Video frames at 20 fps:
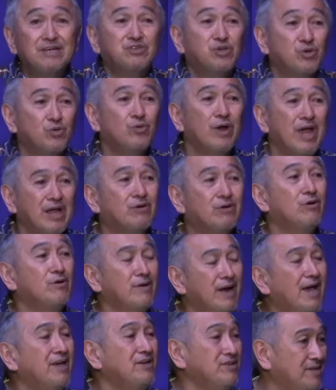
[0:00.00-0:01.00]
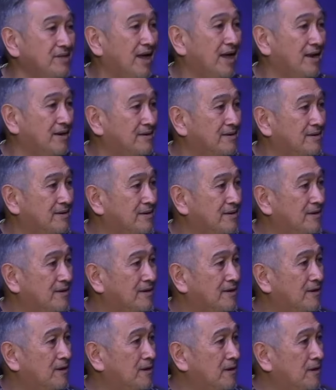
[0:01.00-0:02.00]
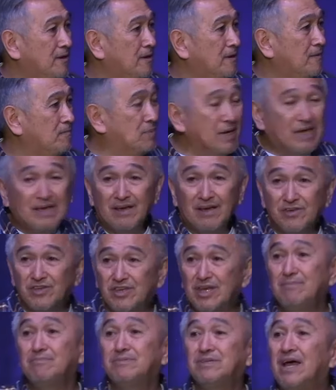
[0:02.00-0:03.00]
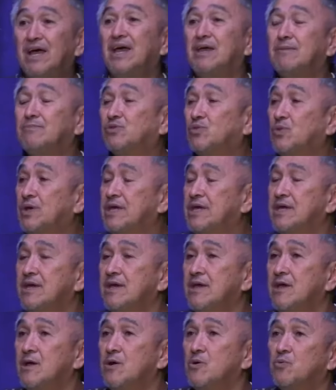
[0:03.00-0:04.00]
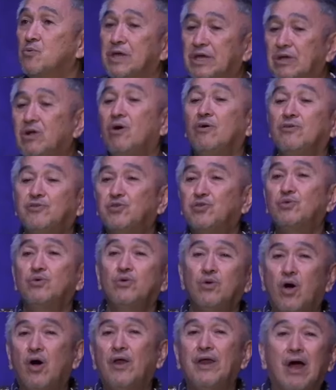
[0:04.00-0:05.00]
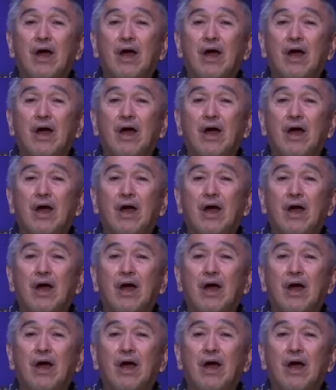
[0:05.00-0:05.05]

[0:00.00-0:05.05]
to recognize that. Because sometimes we, we go through on our